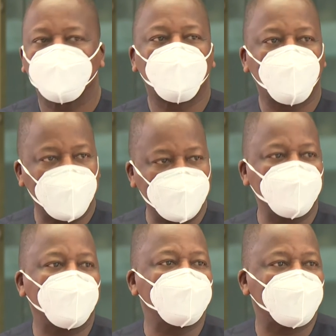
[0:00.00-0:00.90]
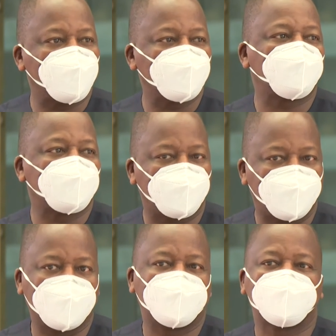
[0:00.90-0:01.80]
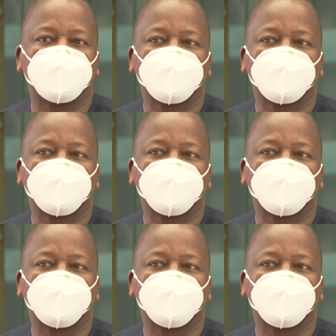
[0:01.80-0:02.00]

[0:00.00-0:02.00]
when you are in a hospital bed,